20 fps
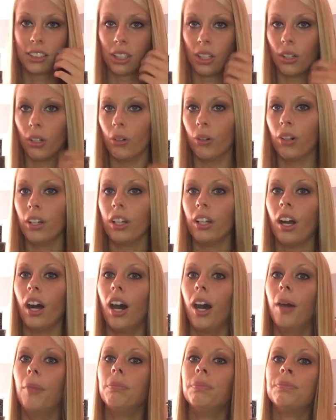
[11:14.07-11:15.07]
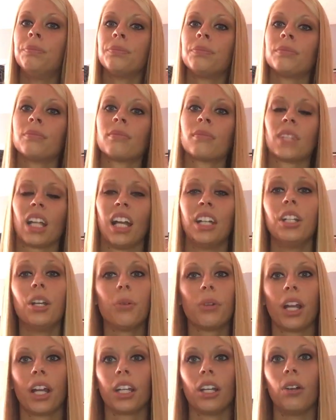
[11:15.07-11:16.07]
So, um, I know
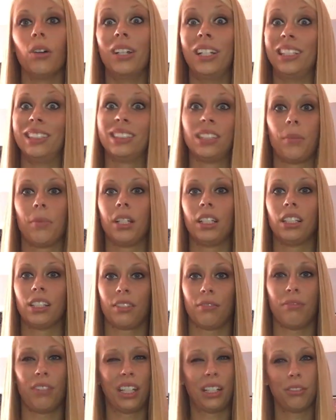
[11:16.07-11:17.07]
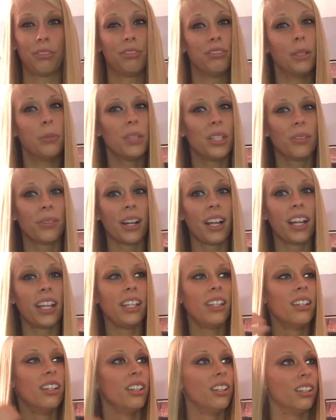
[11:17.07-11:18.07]
when I go in and something doesn't, like, fit me
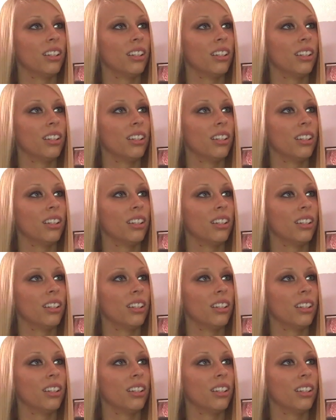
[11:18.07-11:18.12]
right,